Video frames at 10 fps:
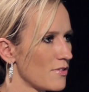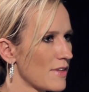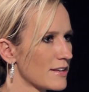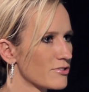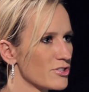
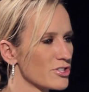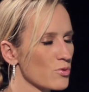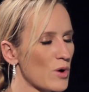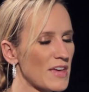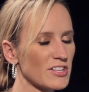like just
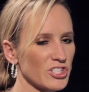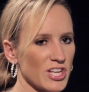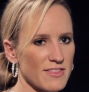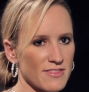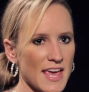the way that
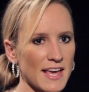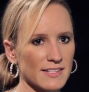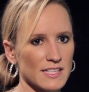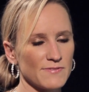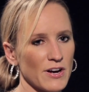she
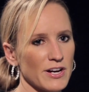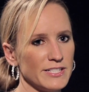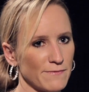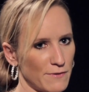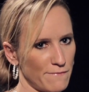thinks is very
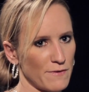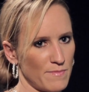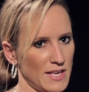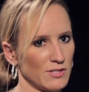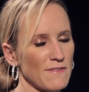different from
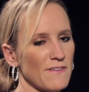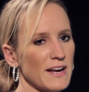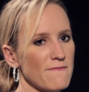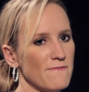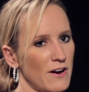me. So I
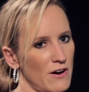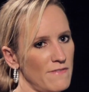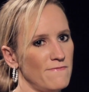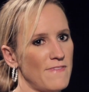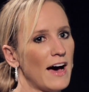find it
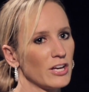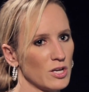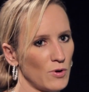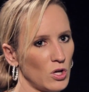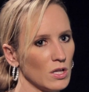very
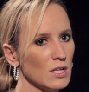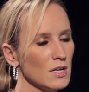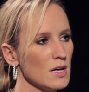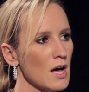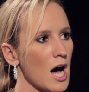valuable
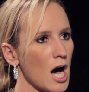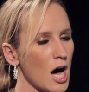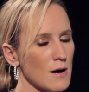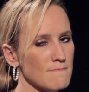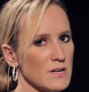
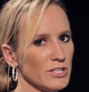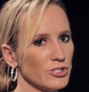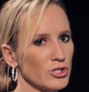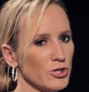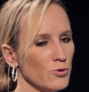um,
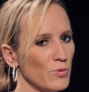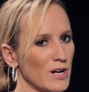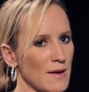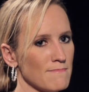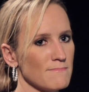to when
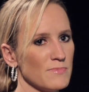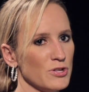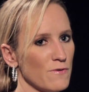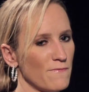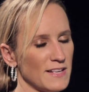I'm, you
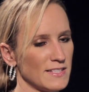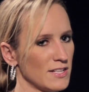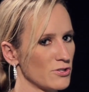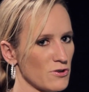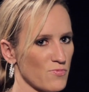know, facing
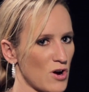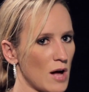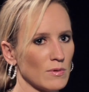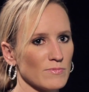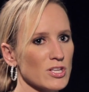certain
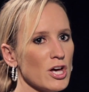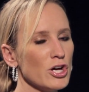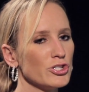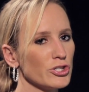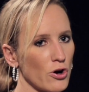problems
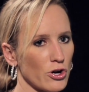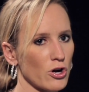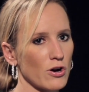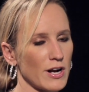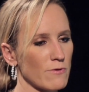to go to
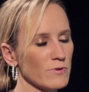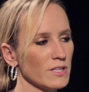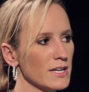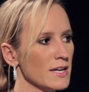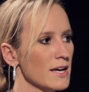her. And I
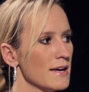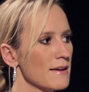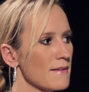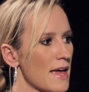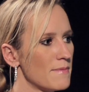really
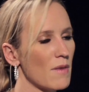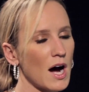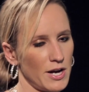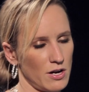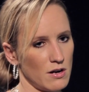
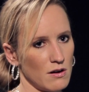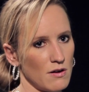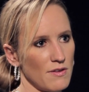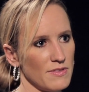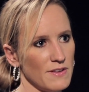admire
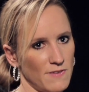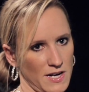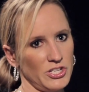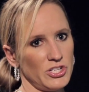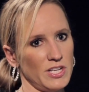the
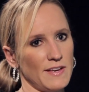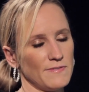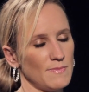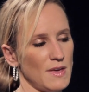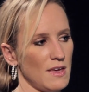advice she
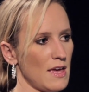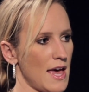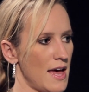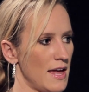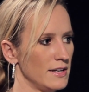gives me
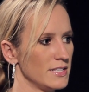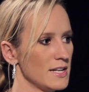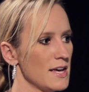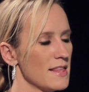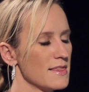and
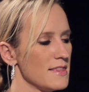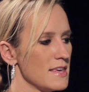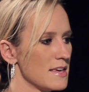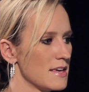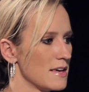
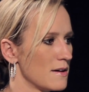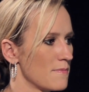the